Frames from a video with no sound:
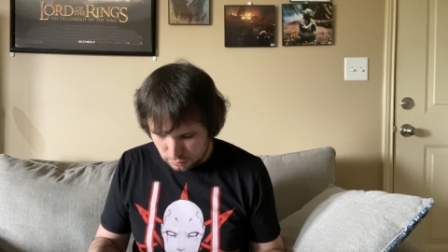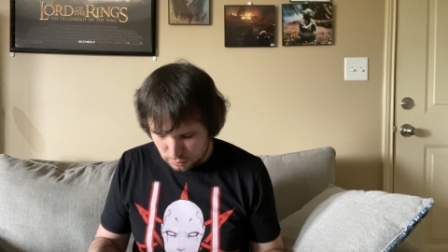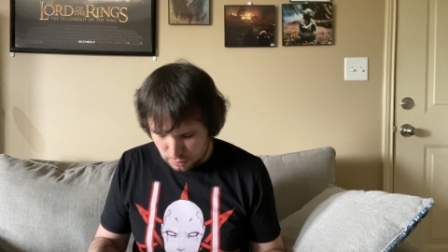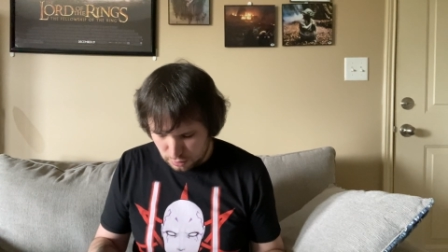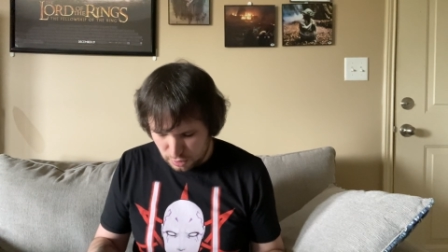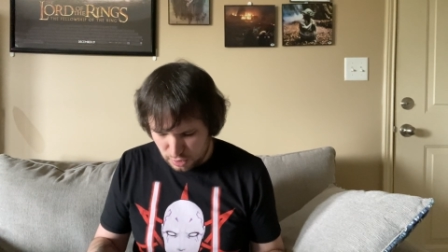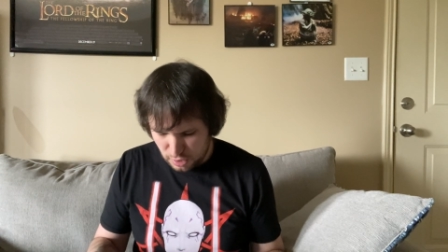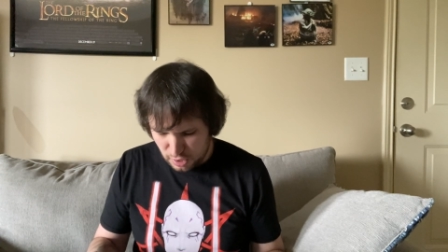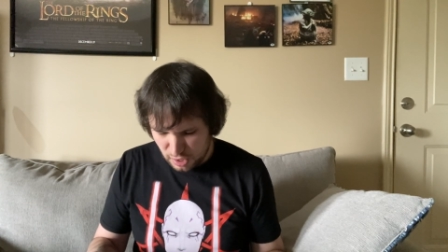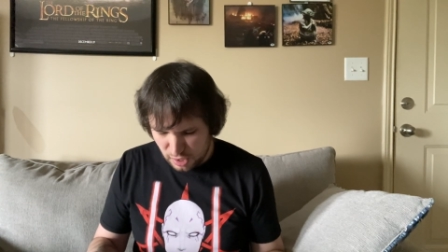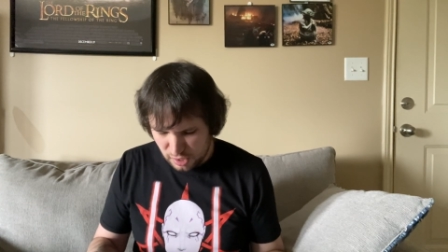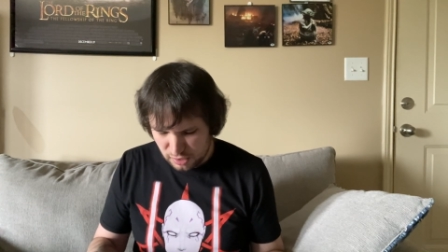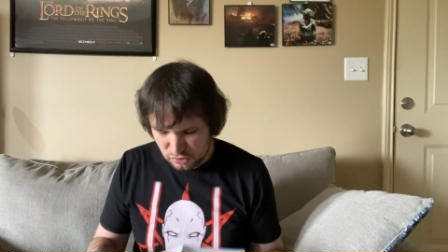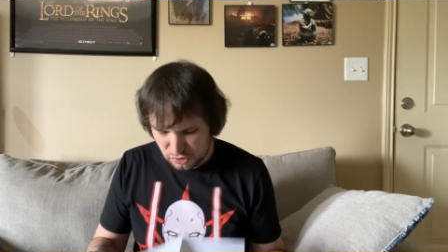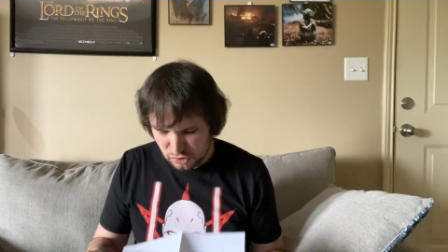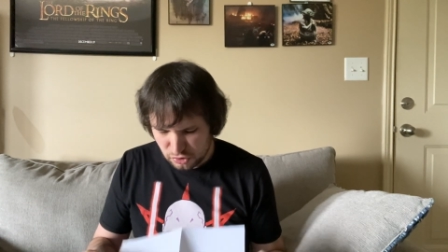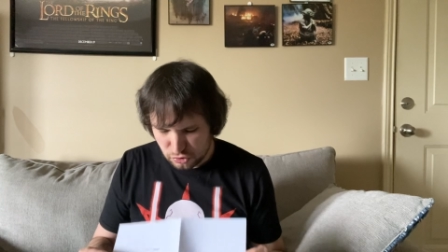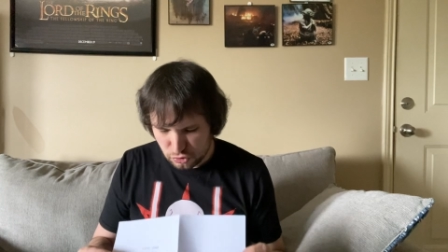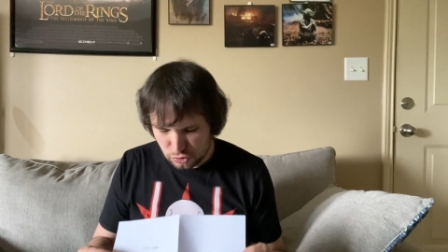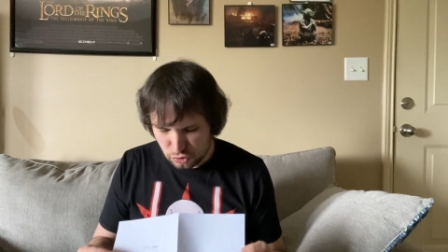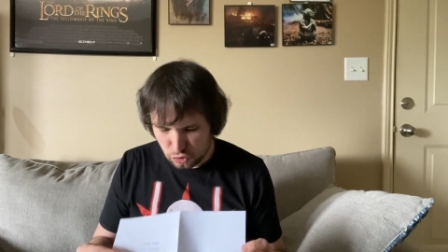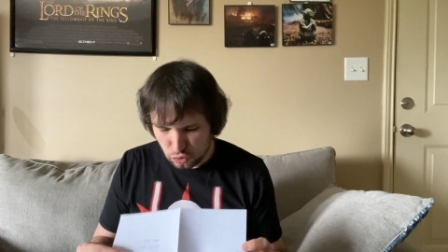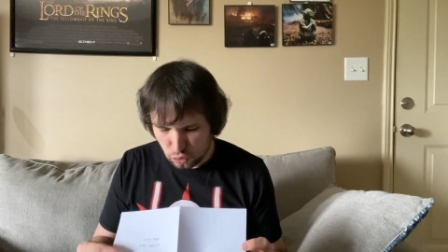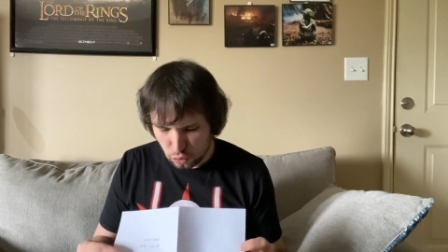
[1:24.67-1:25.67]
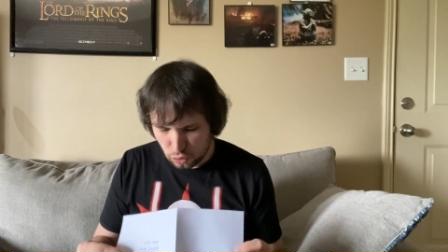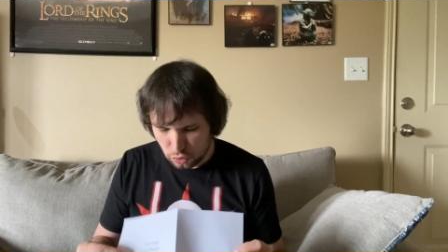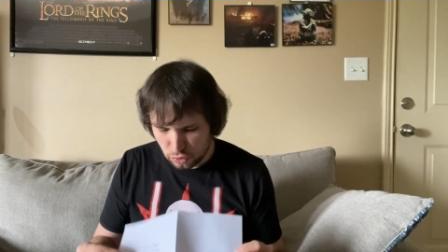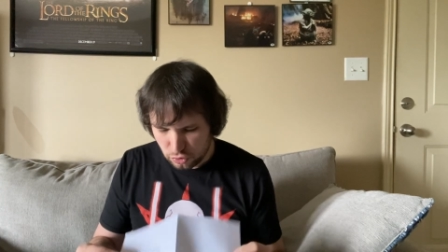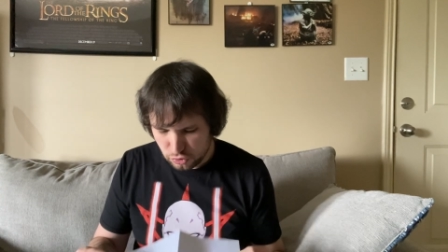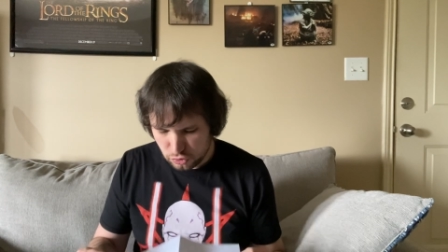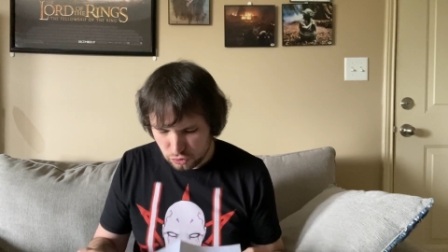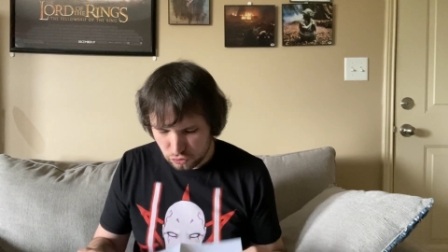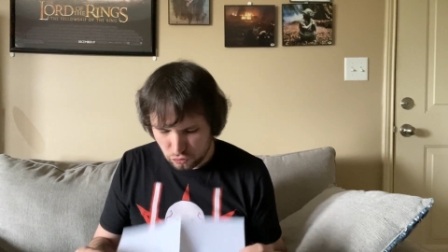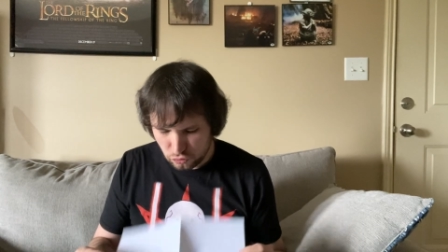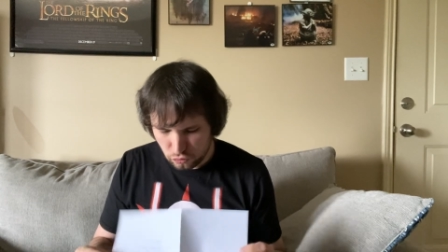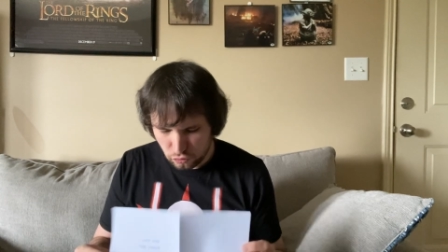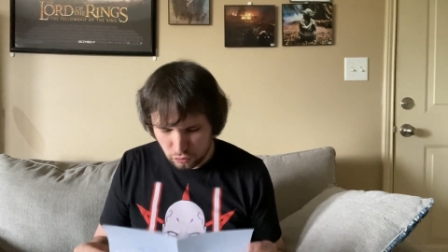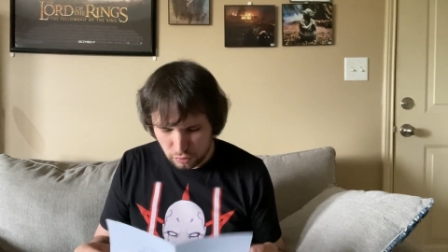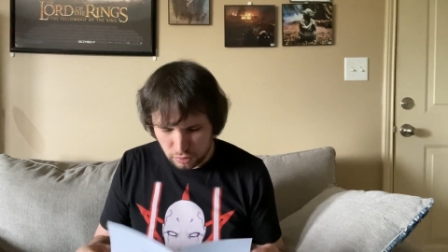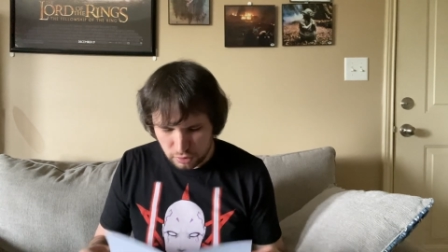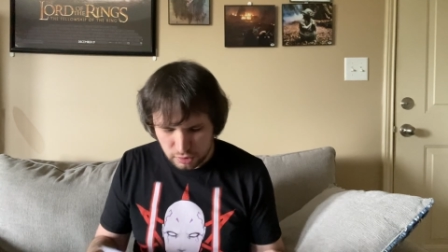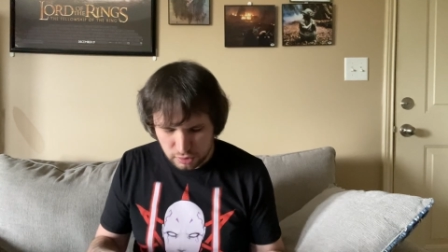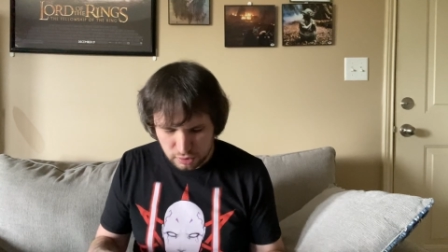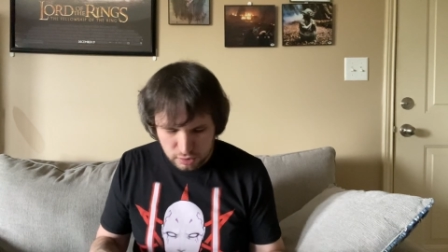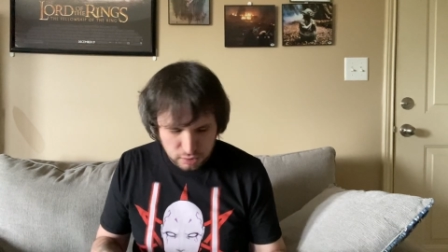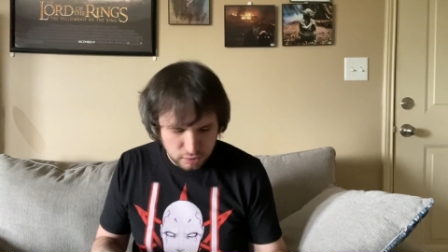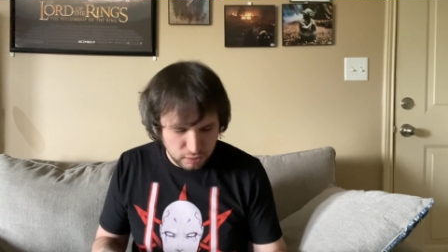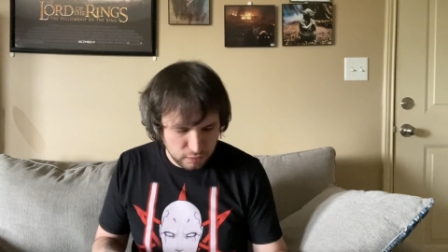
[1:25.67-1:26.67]
yeah, says enjoy this free
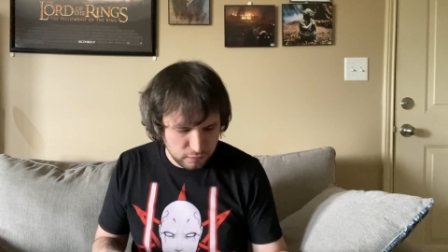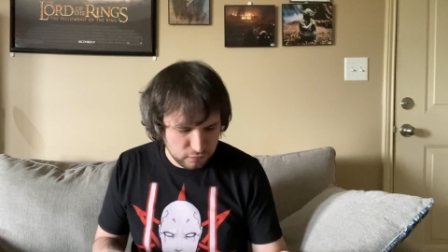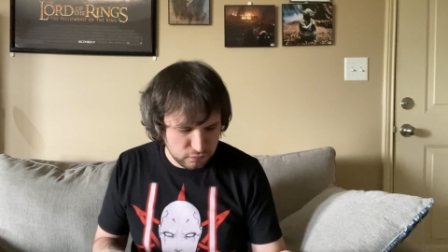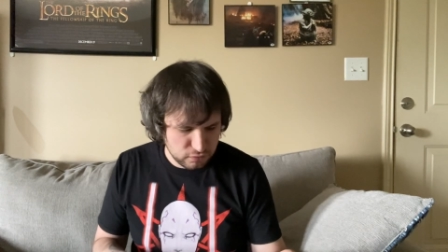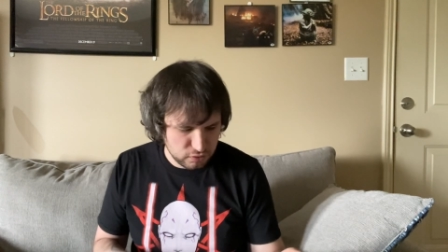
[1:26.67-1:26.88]
gift.